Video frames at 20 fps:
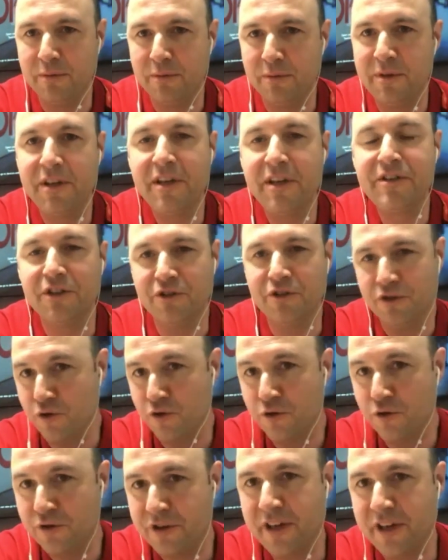I mean, these are
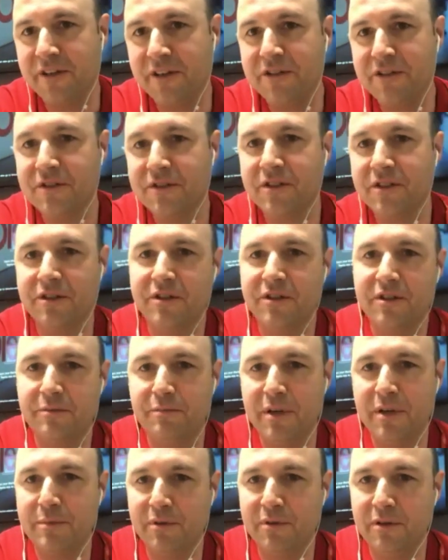new things that
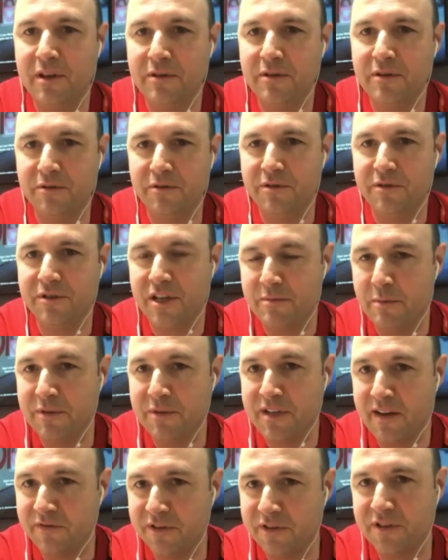people, team
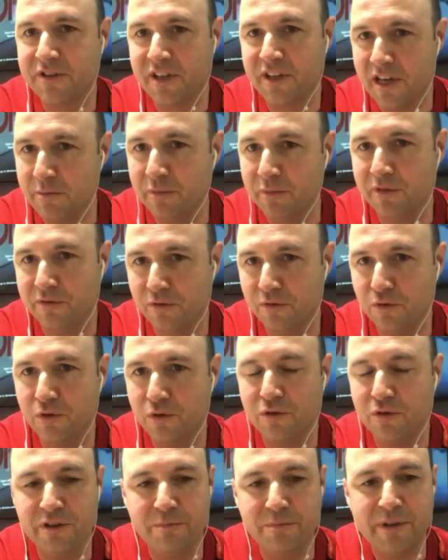members haven't seen
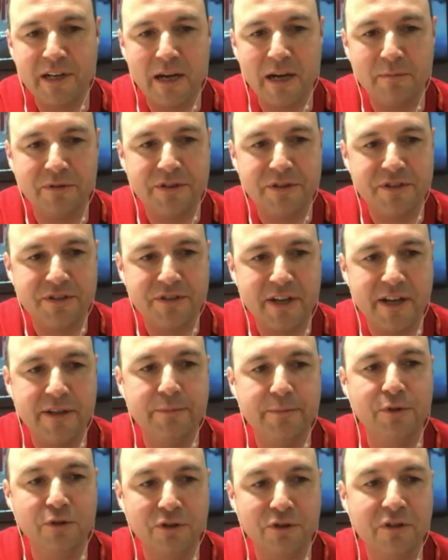before, and being able to say to
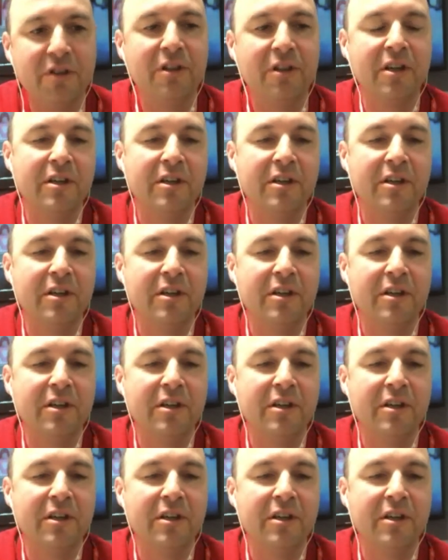them, look,